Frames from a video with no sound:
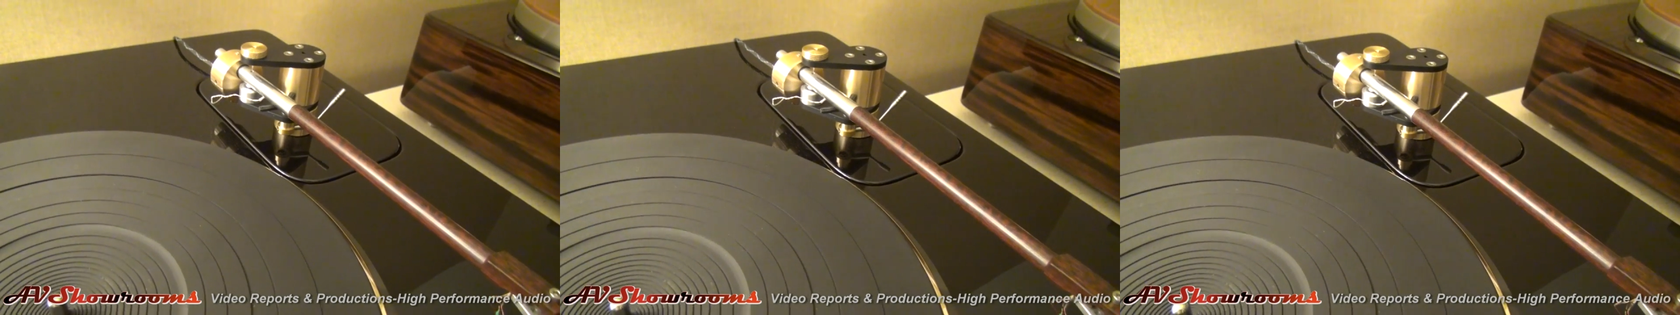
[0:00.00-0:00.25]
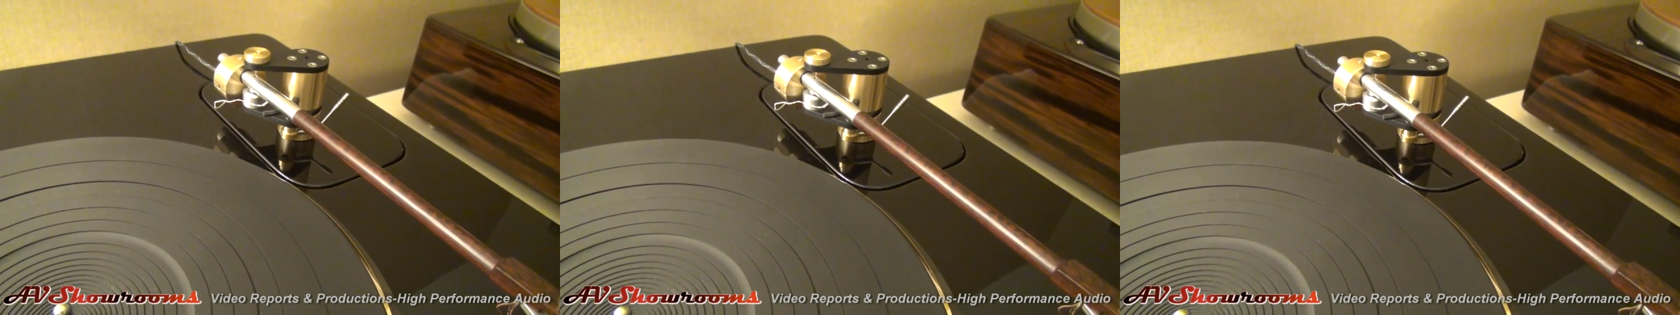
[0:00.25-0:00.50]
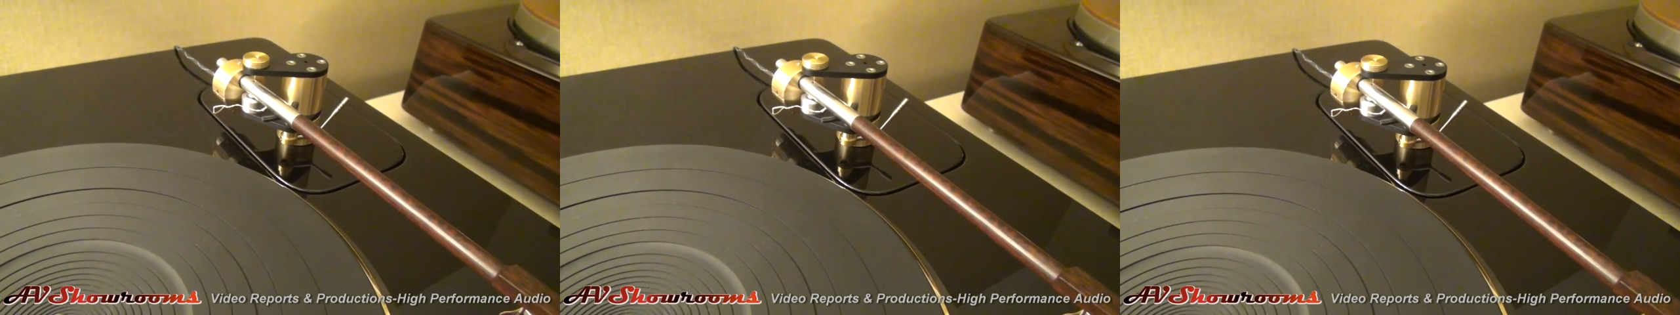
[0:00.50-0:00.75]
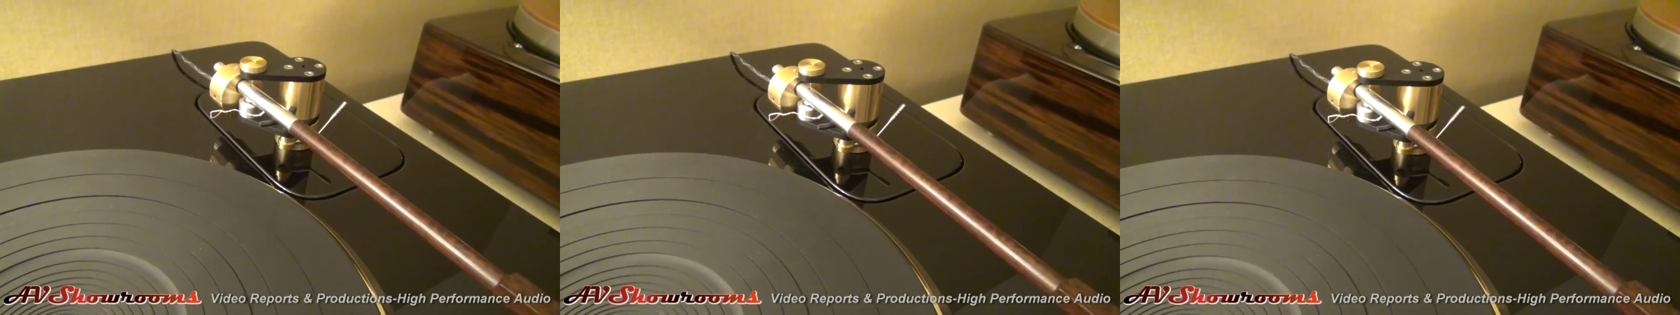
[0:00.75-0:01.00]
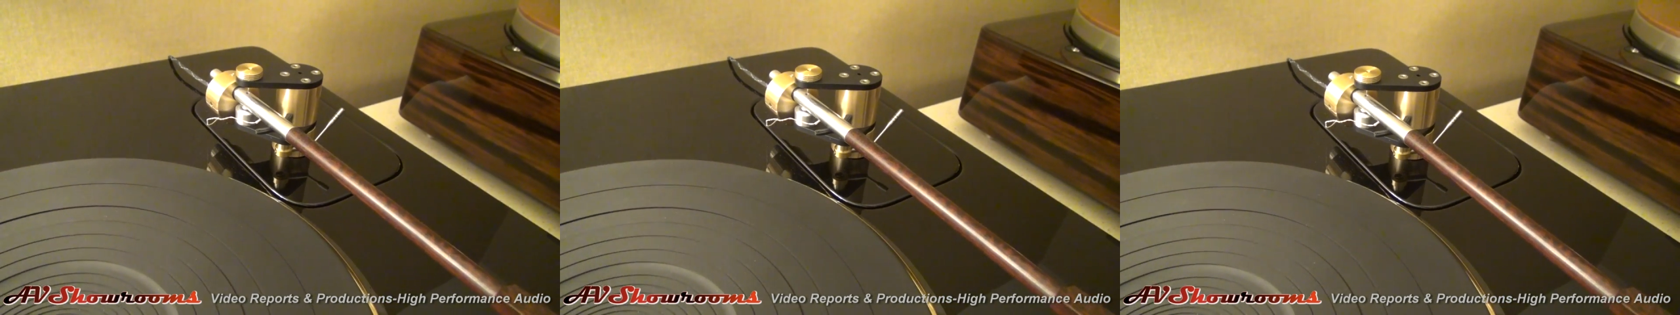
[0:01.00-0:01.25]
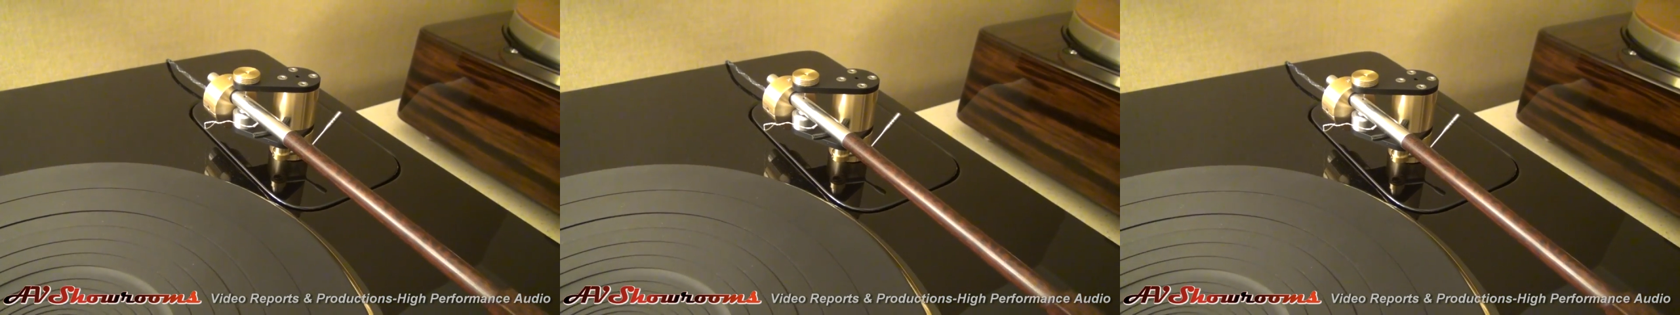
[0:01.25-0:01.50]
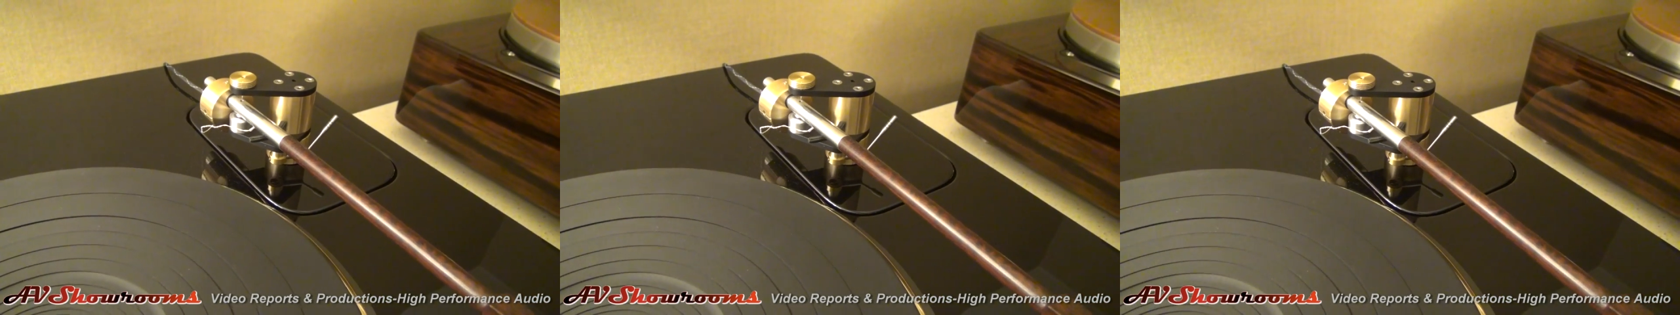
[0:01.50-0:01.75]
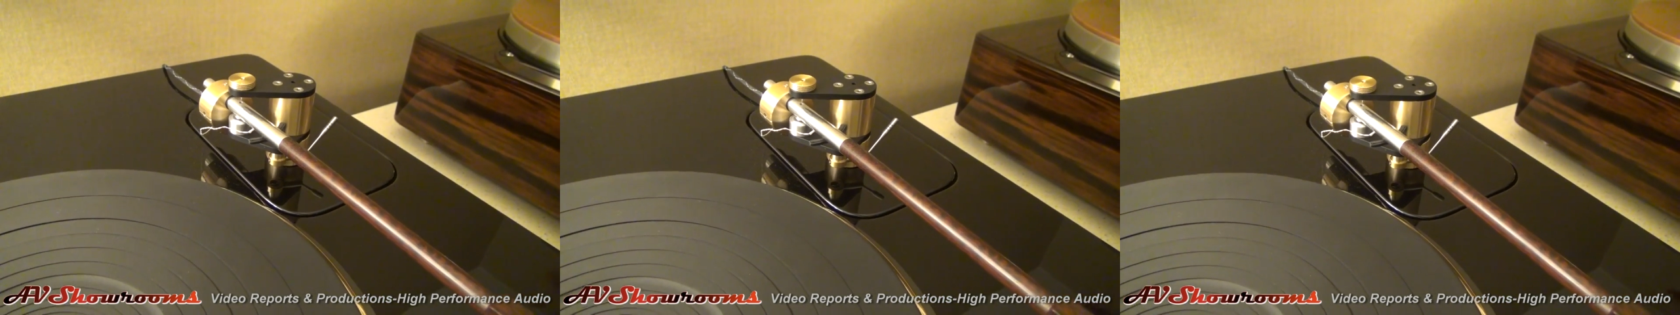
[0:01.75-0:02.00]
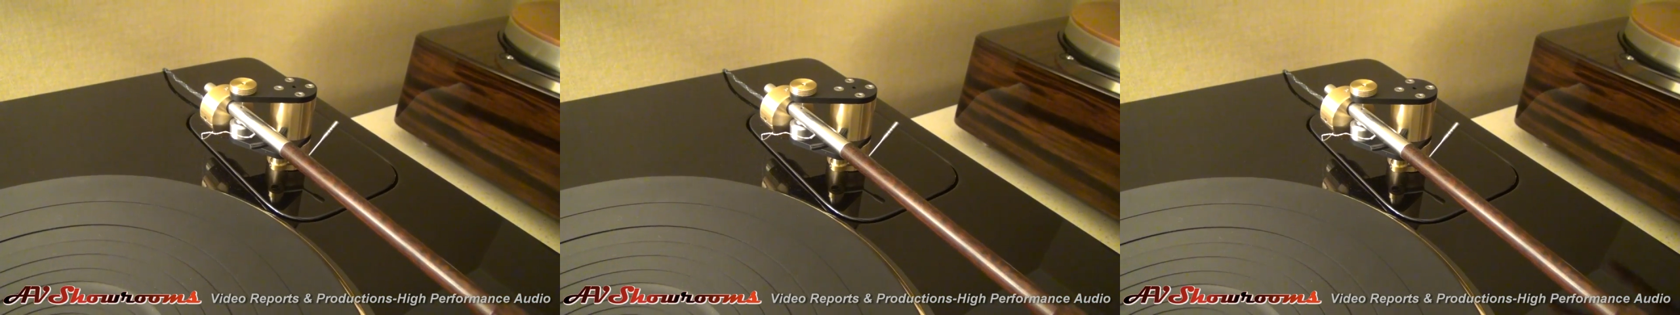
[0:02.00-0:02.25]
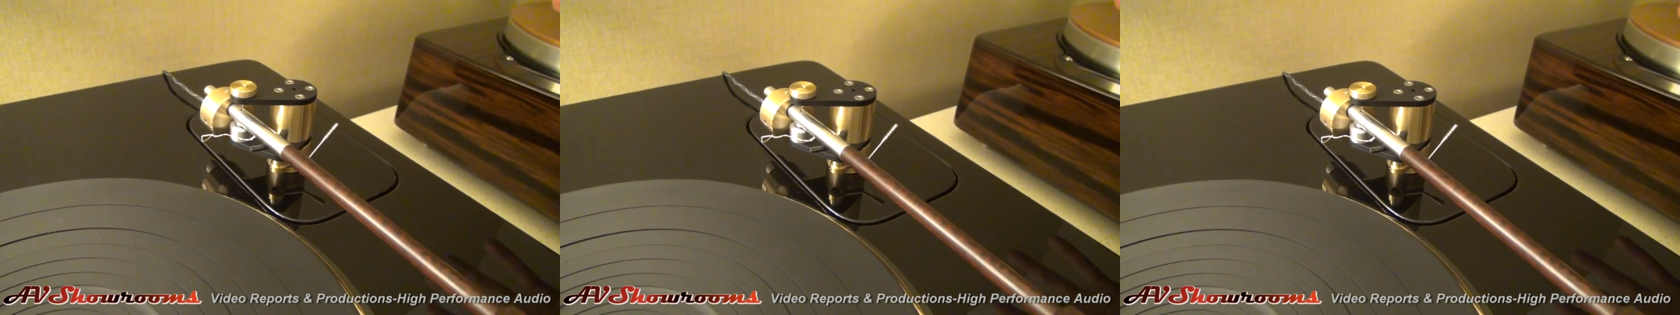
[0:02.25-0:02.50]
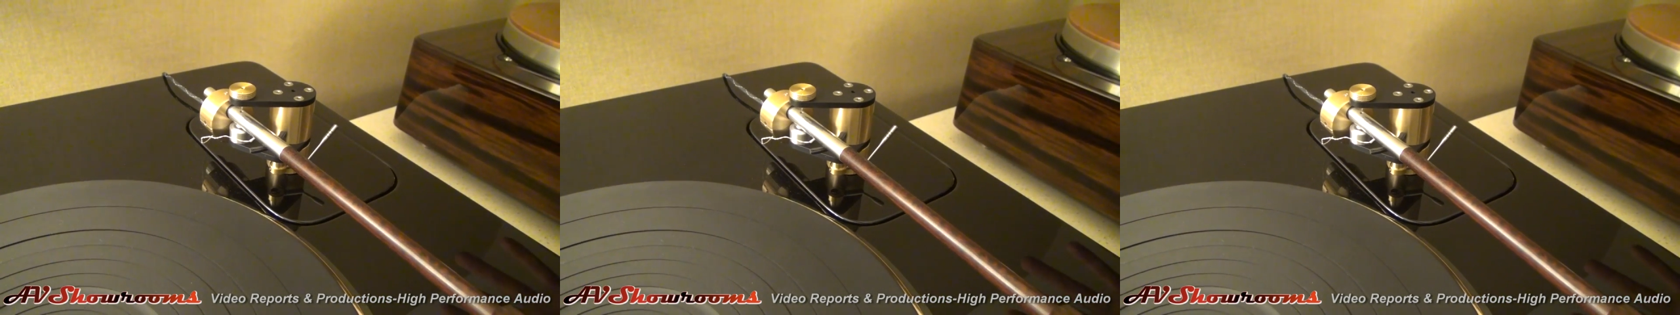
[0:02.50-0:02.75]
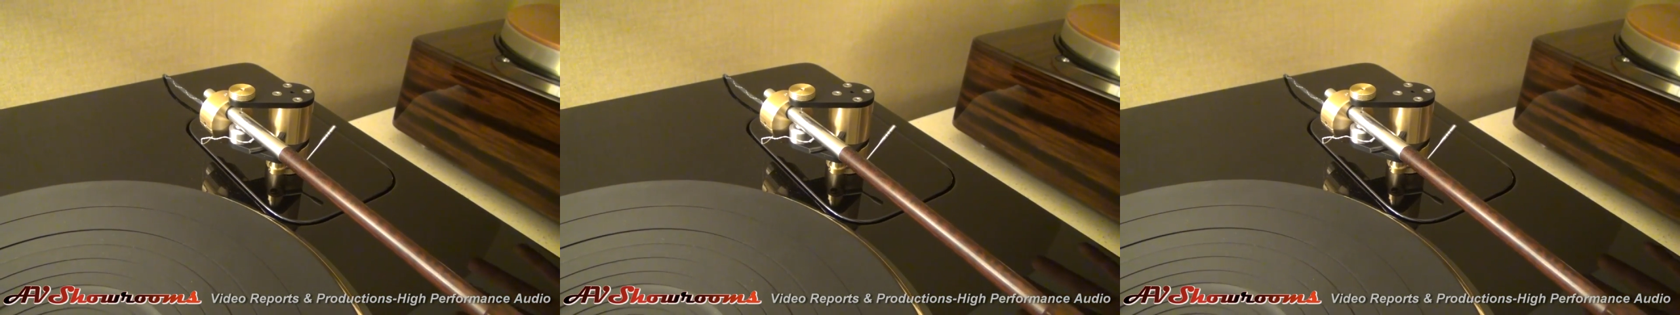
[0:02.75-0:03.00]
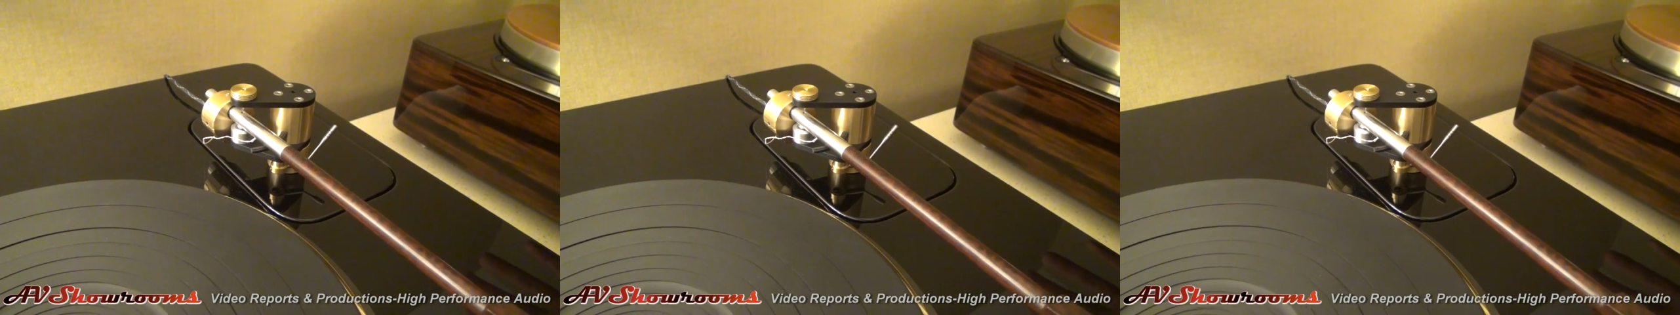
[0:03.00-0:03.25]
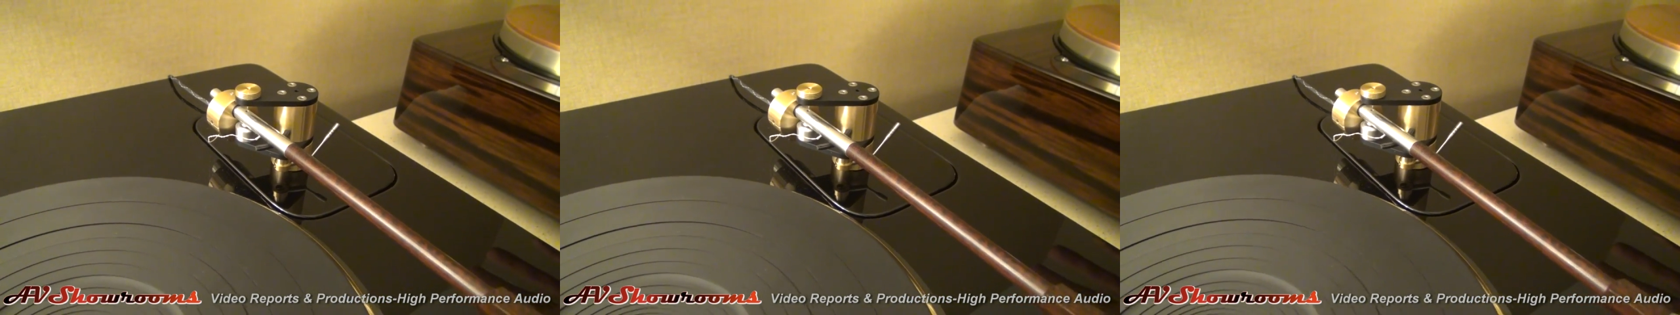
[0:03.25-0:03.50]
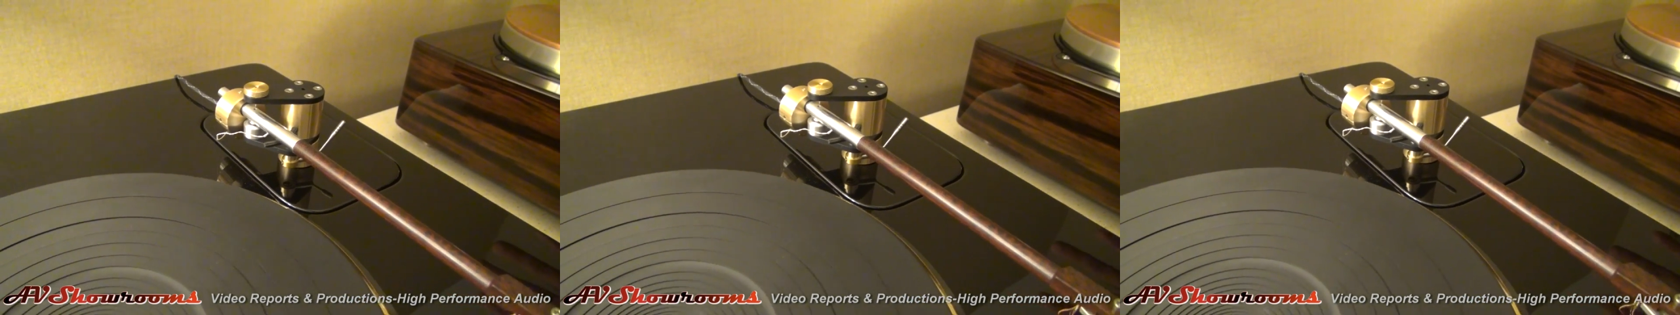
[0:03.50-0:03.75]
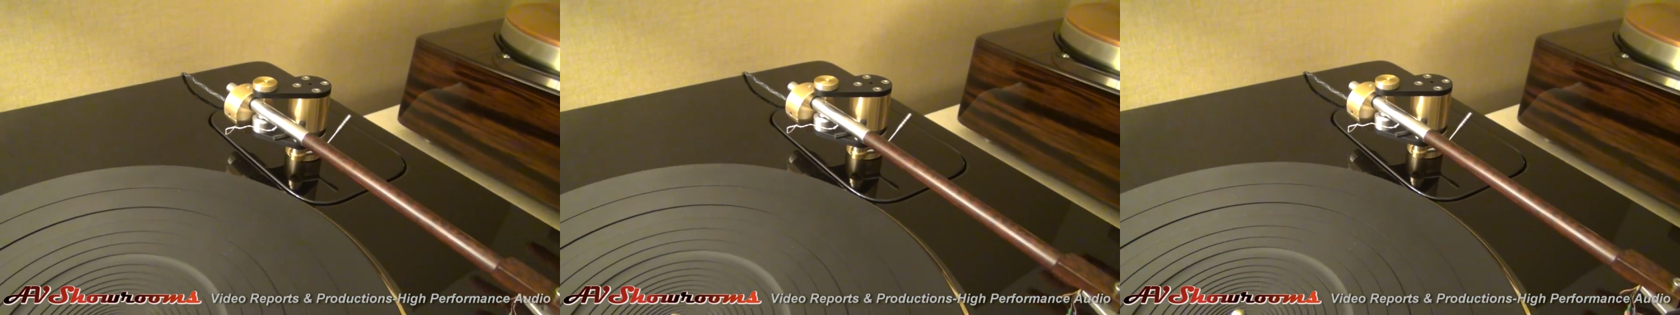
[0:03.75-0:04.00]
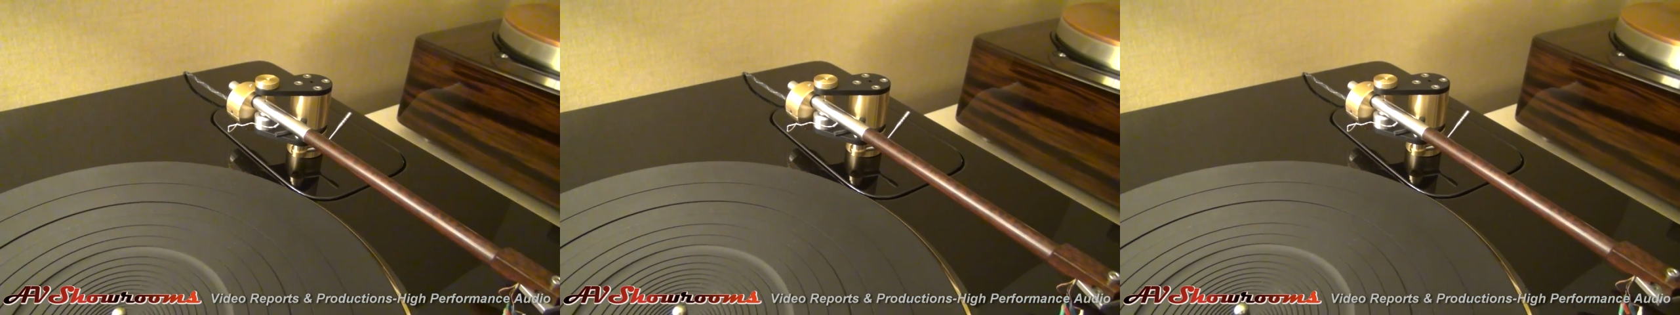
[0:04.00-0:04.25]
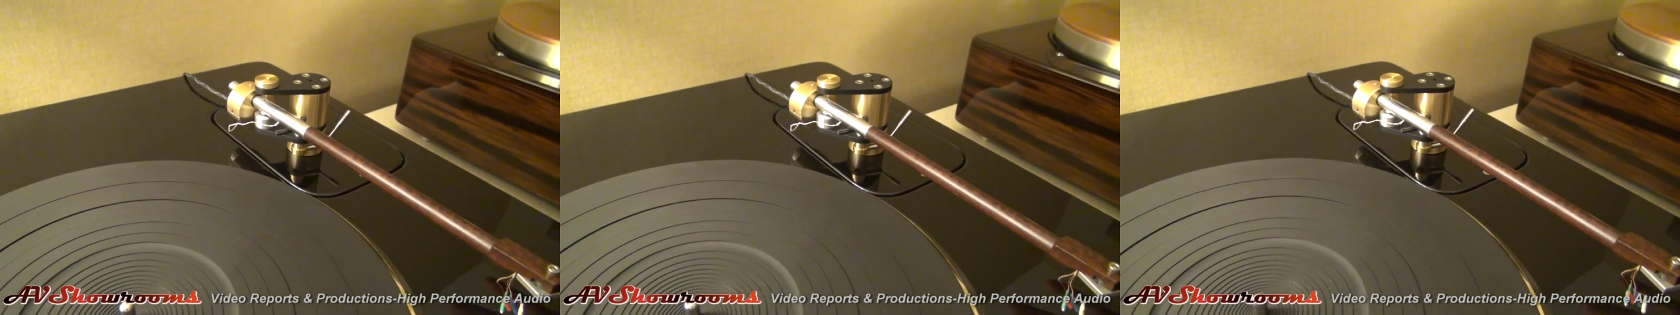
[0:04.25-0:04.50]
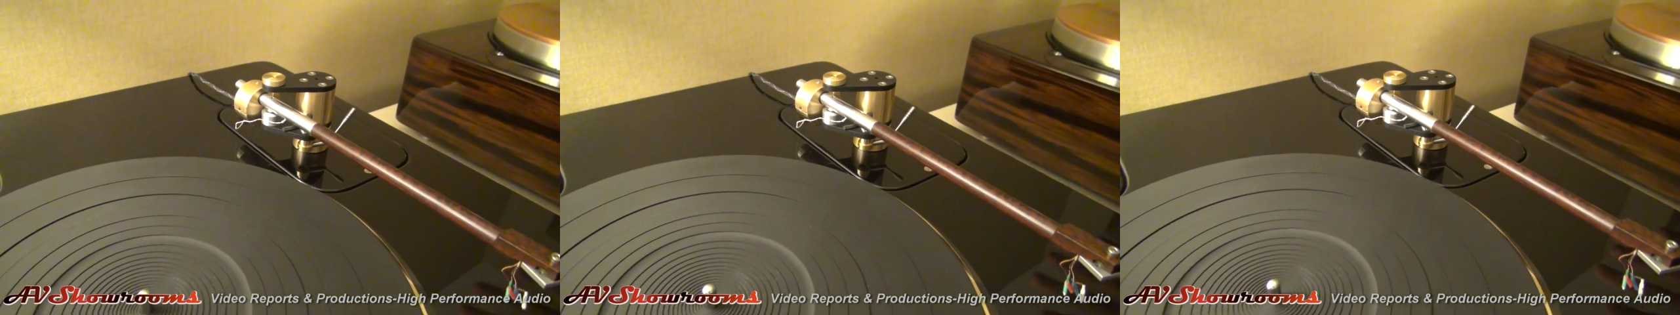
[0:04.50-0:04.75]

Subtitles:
No face is visible, so there are no lips to read.